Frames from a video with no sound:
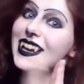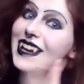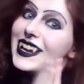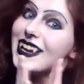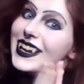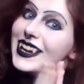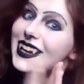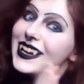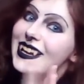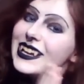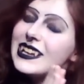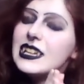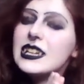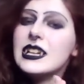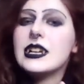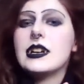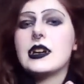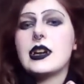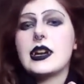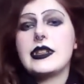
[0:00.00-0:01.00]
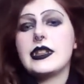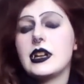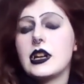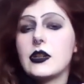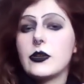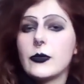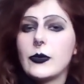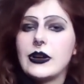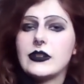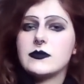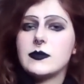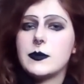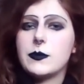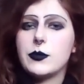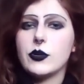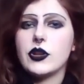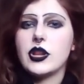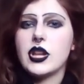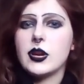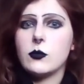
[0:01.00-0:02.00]
yay! And then other ways
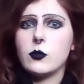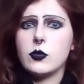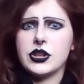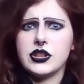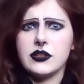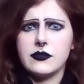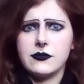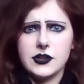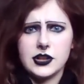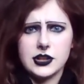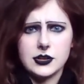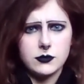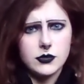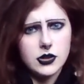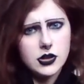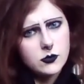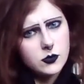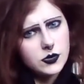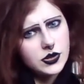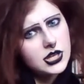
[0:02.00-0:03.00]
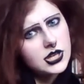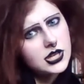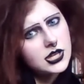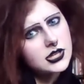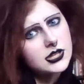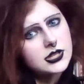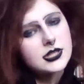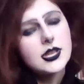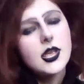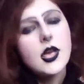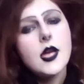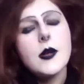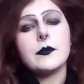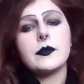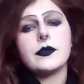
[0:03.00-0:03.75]
people are like, what the fuck's wrong with this?